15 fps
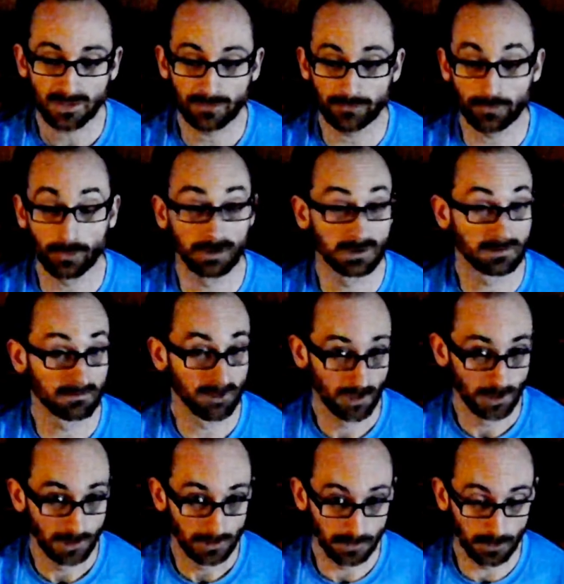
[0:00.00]
so a
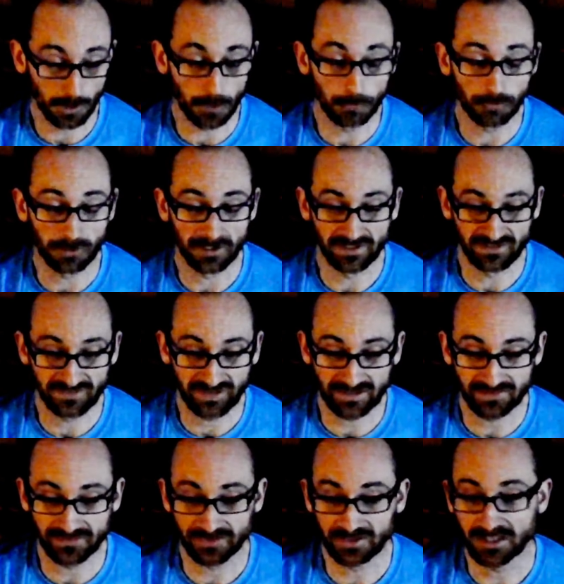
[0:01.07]
lower
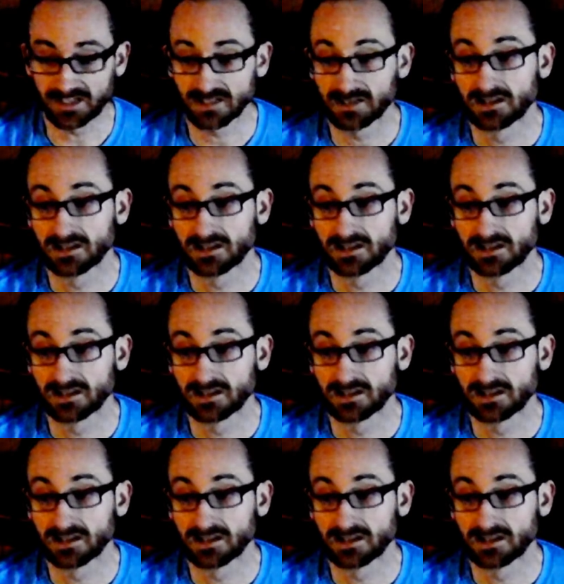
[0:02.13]
intensity.